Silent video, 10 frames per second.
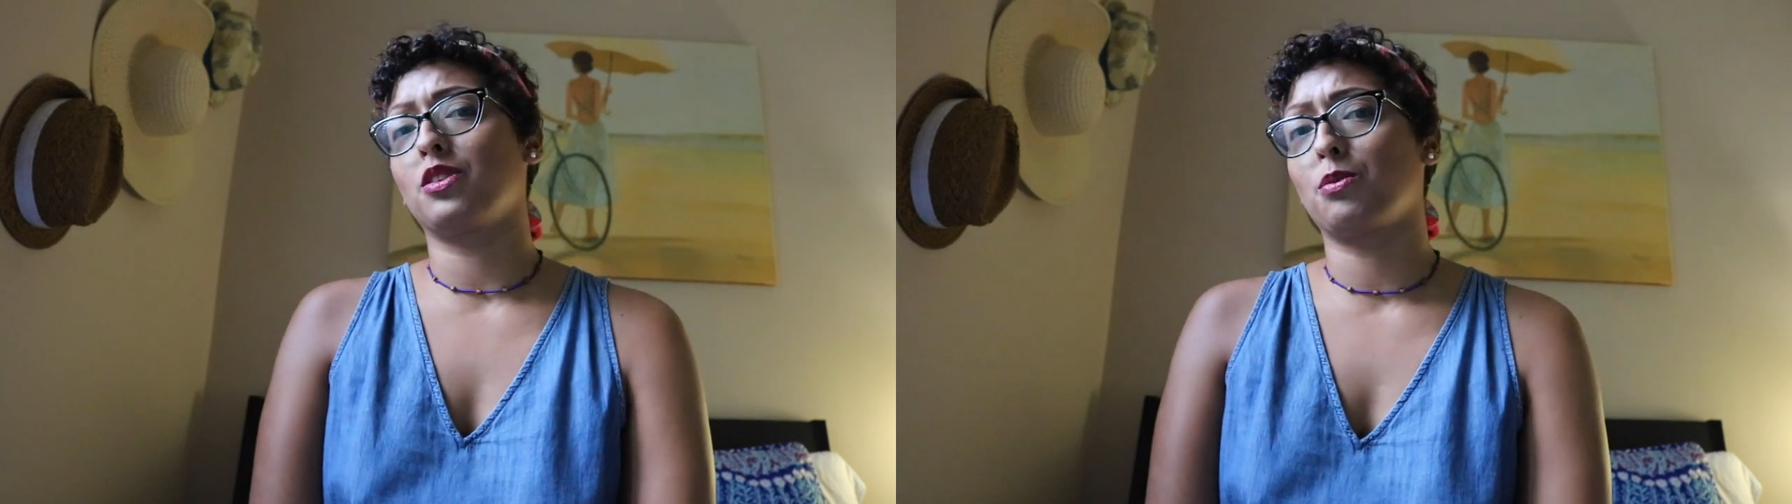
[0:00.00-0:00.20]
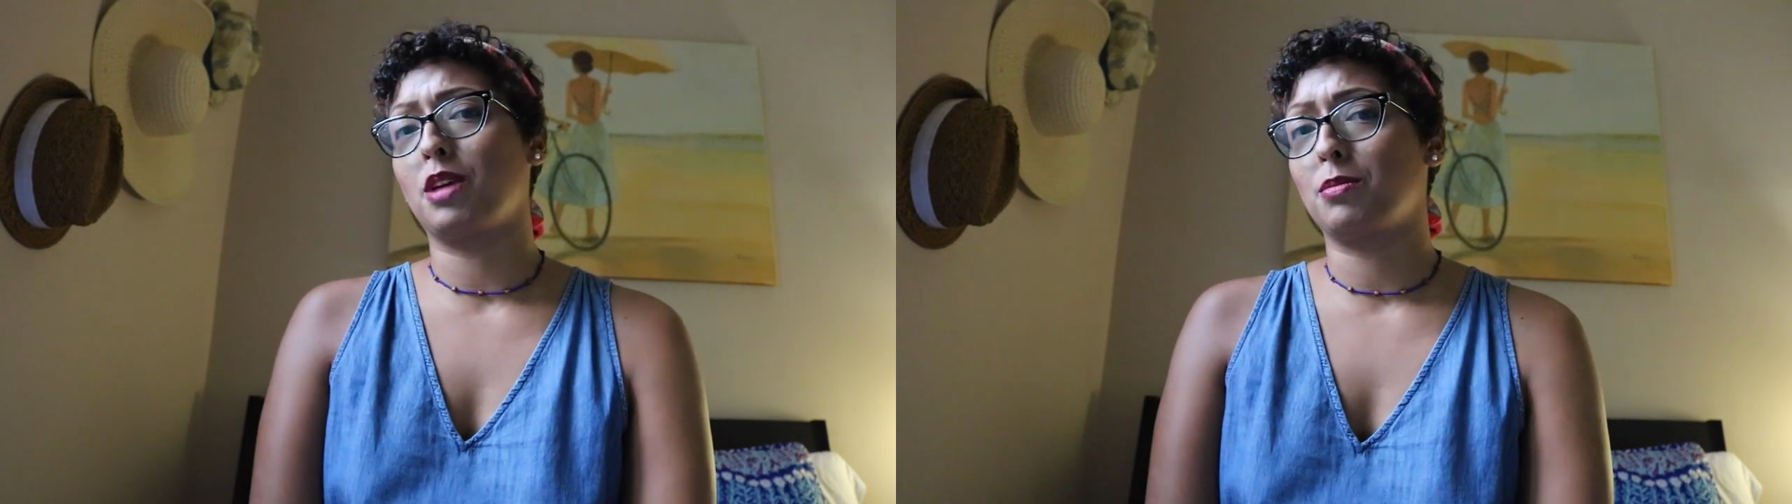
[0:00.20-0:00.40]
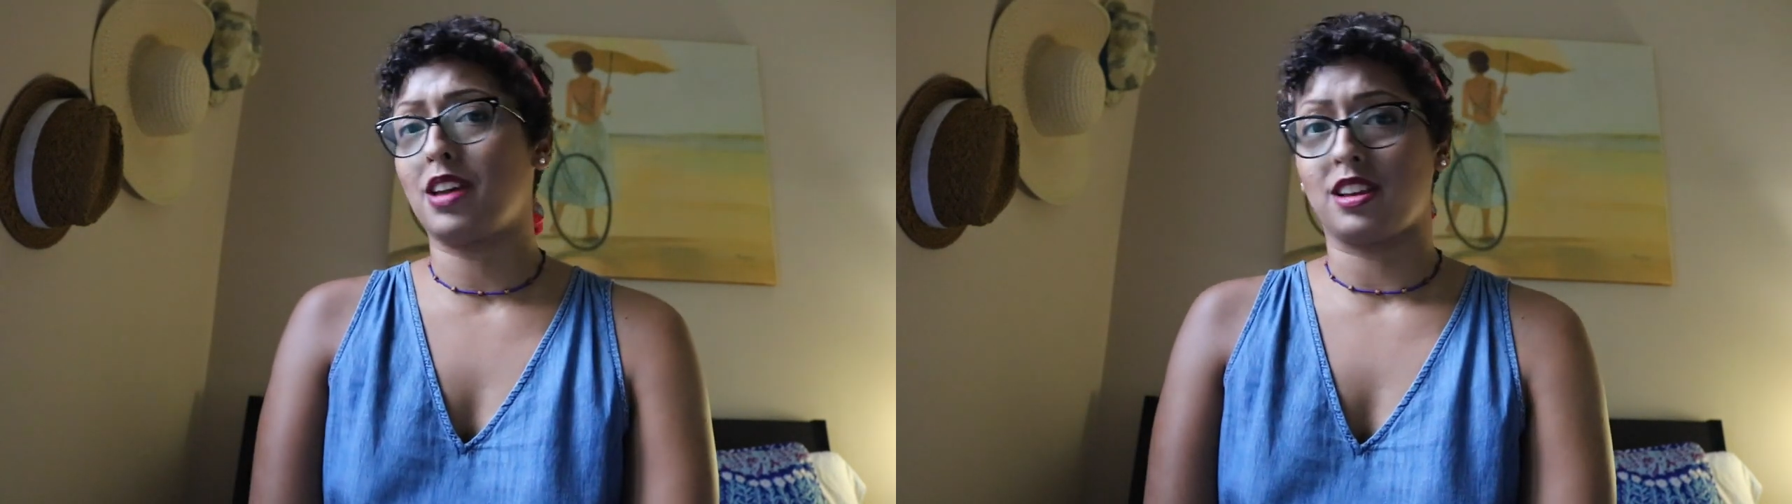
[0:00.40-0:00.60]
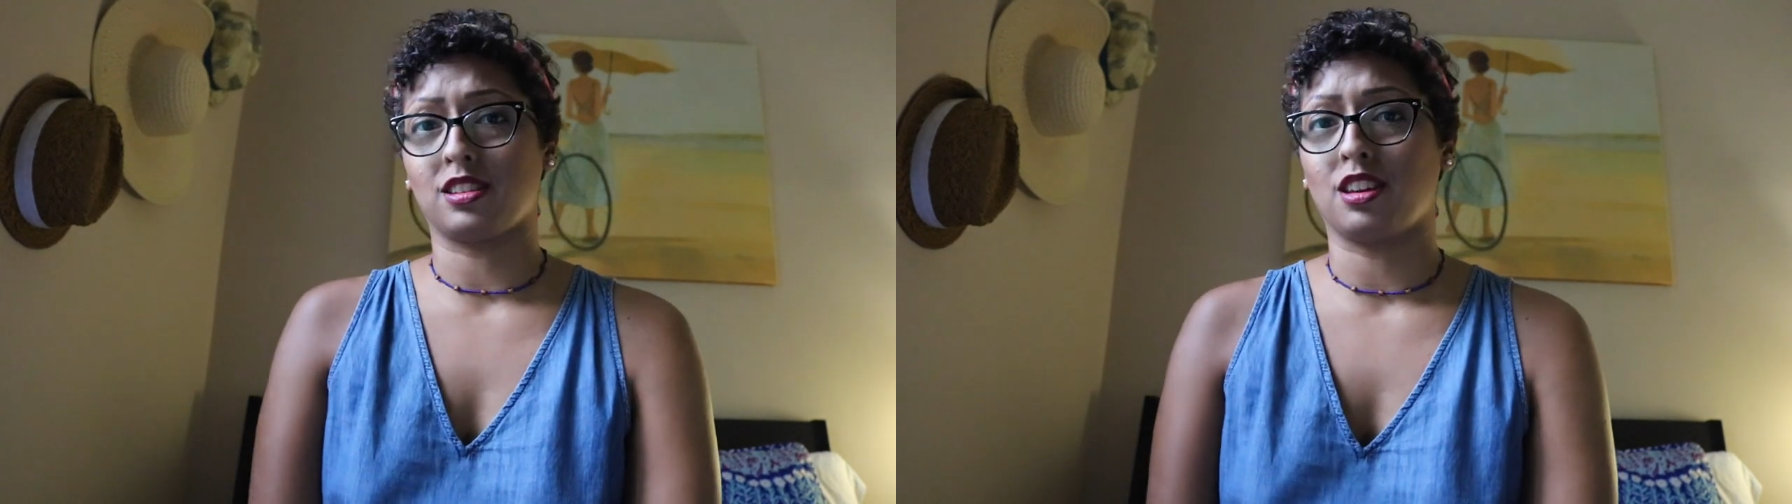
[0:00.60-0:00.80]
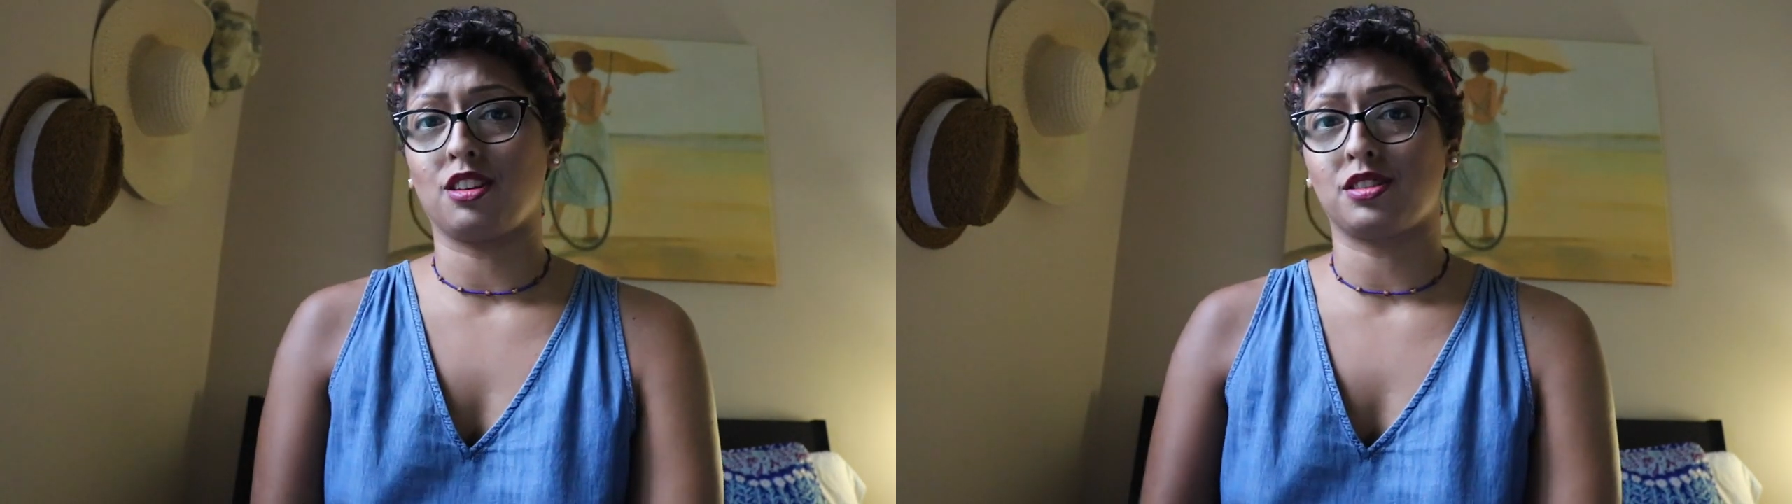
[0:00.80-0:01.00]
you may be
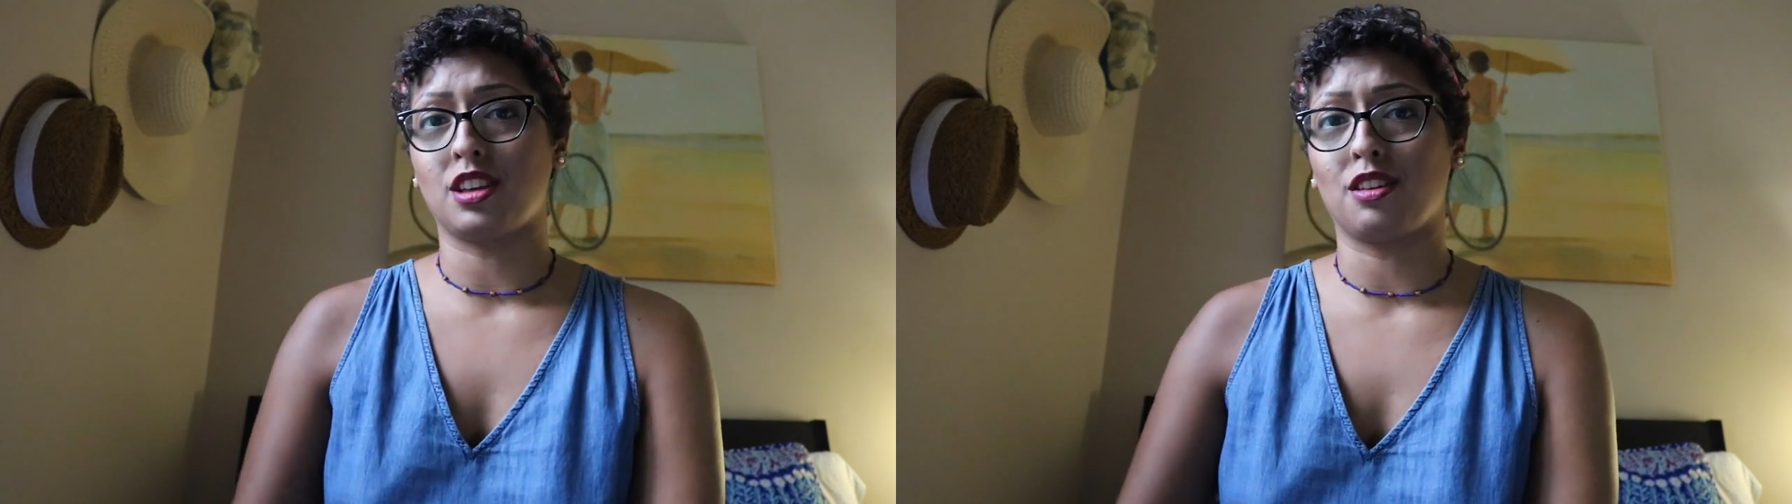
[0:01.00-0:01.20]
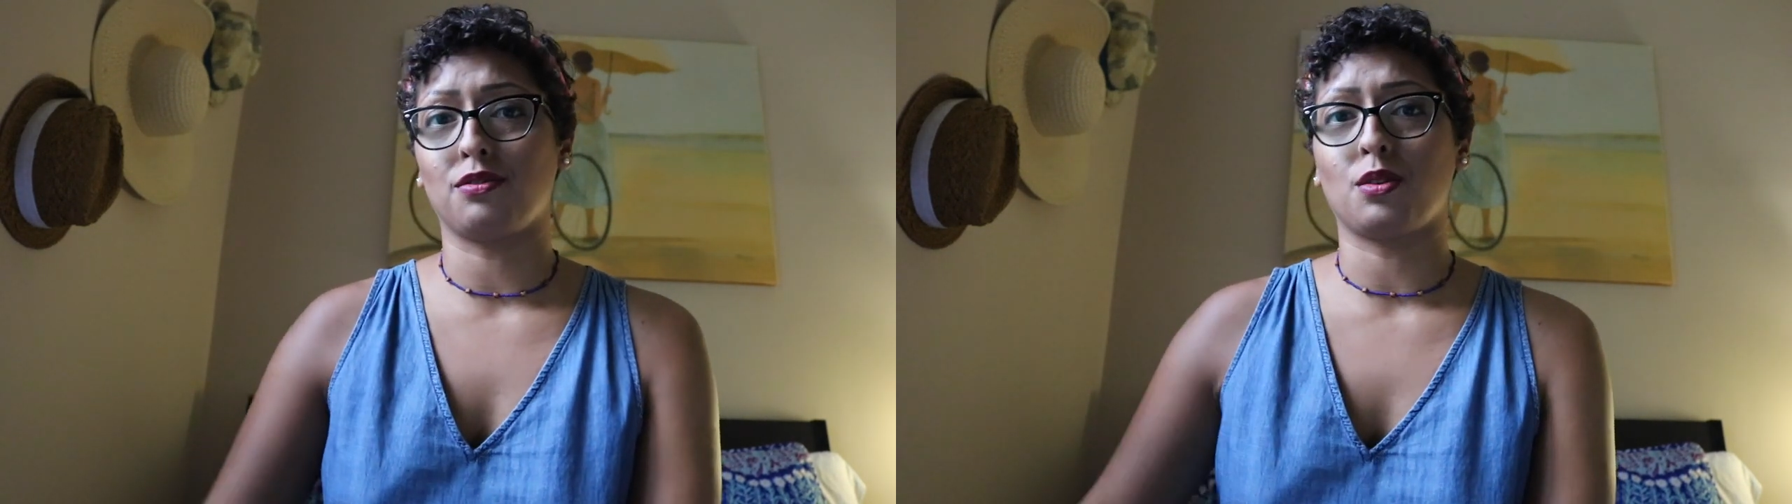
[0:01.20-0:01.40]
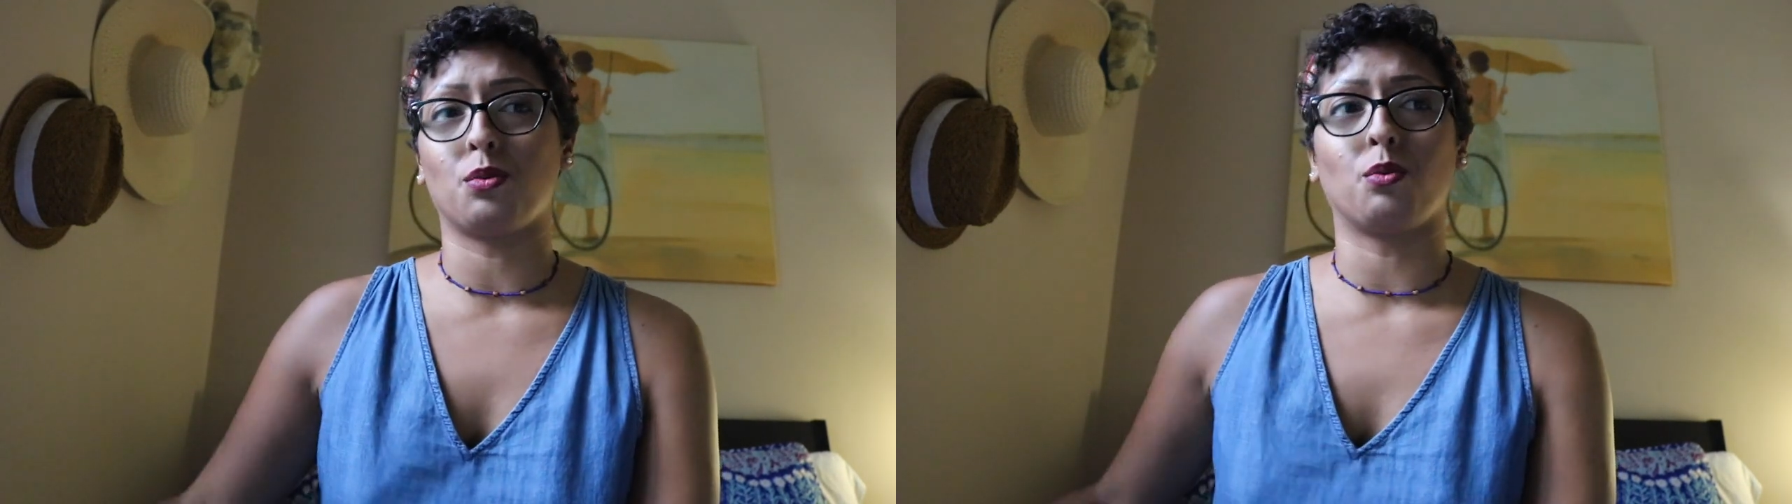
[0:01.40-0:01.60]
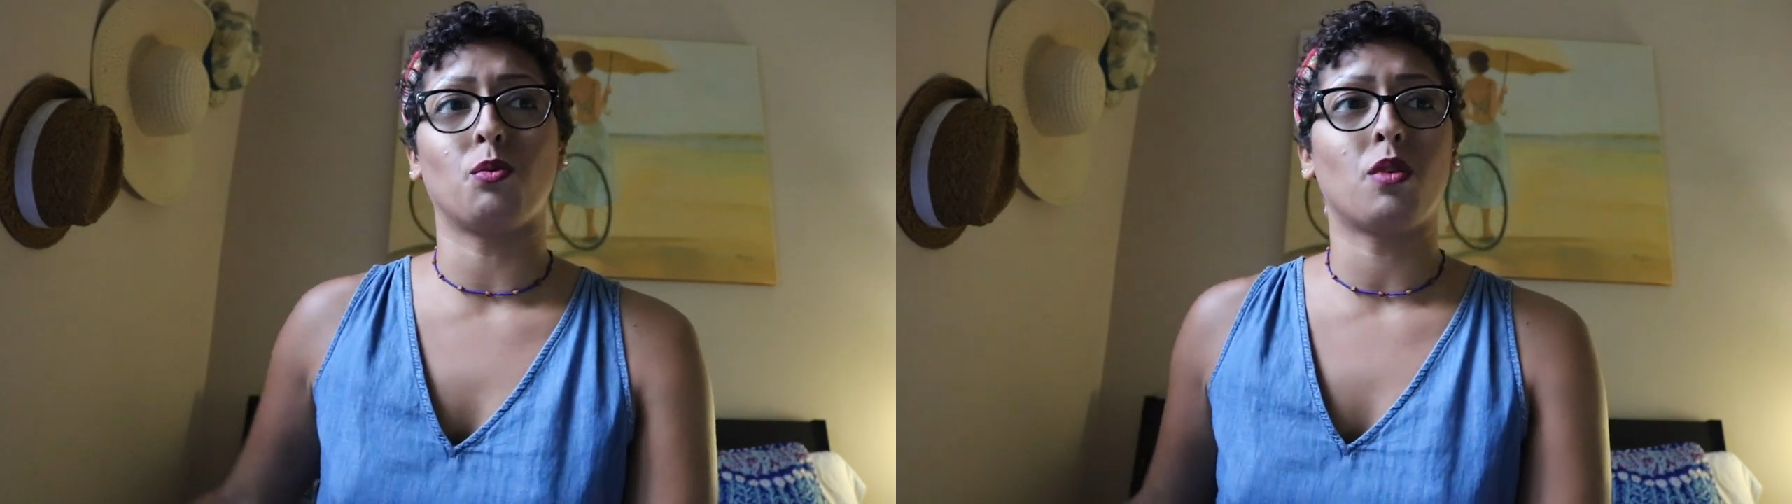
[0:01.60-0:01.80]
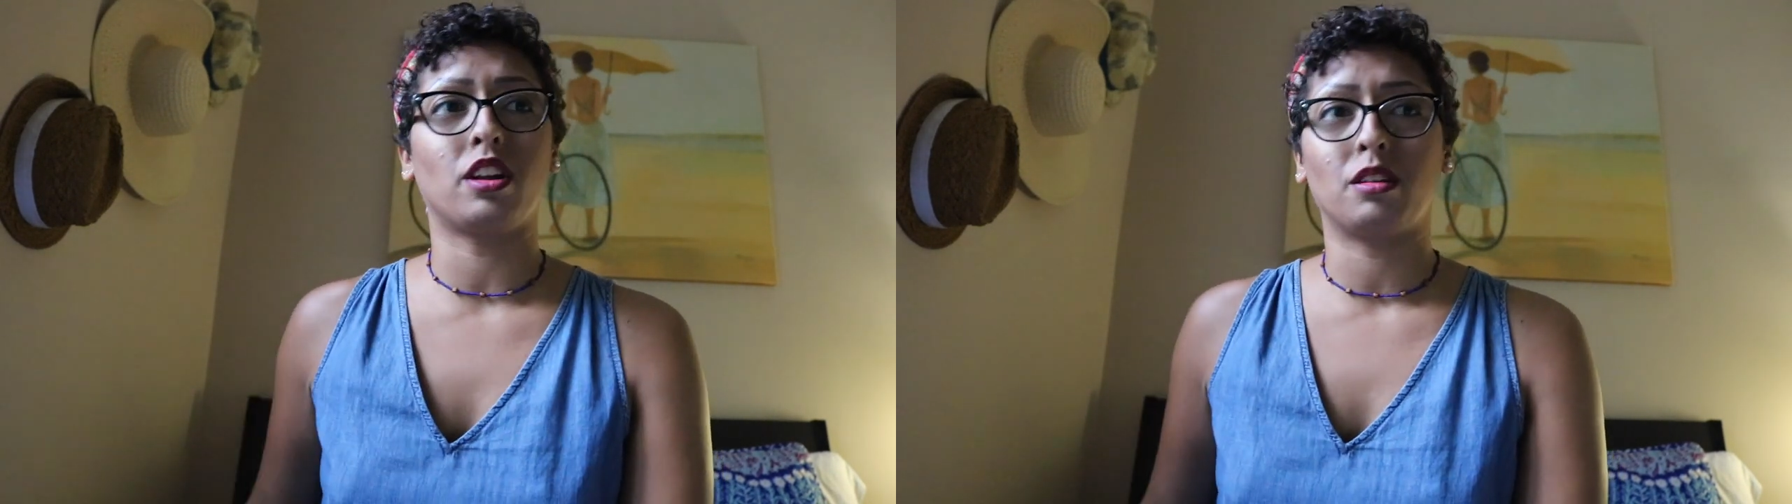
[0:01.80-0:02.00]
asking yourself,
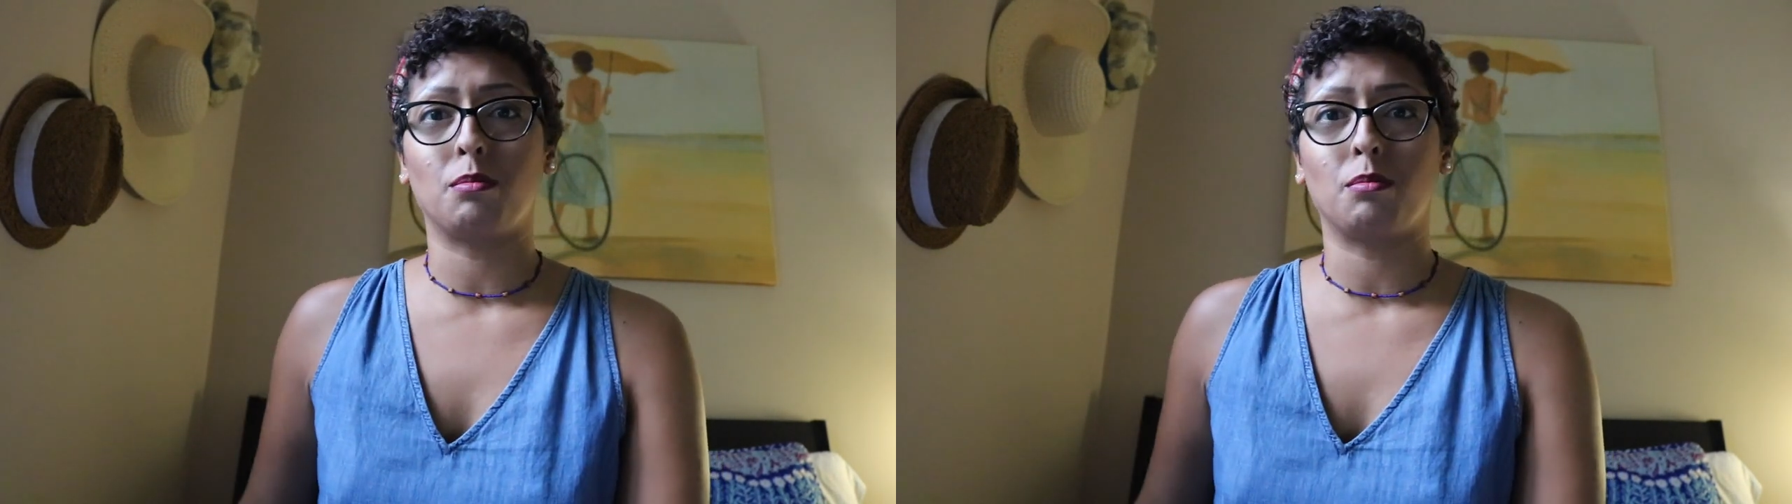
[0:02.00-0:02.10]
what